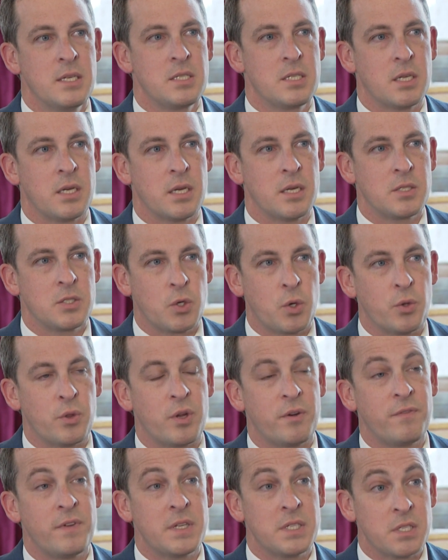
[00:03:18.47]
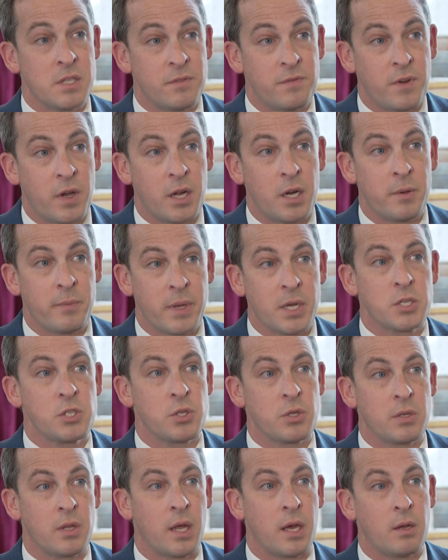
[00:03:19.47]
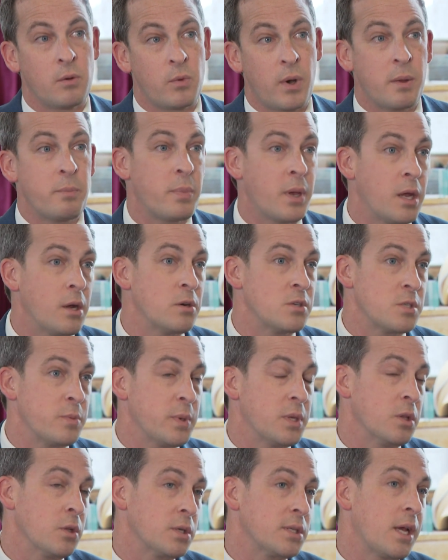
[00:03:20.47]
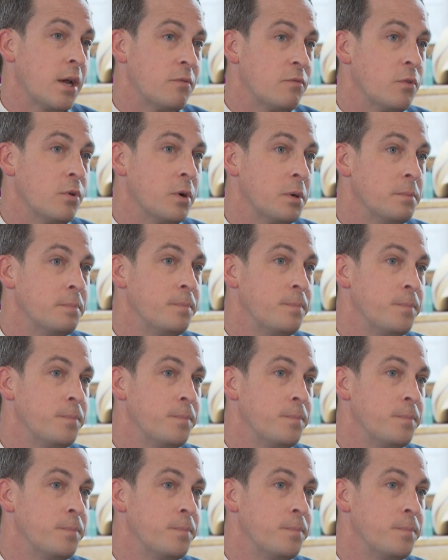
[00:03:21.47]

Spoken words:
to hold their feet to the fire and make sure that ratepayers are being looked out for.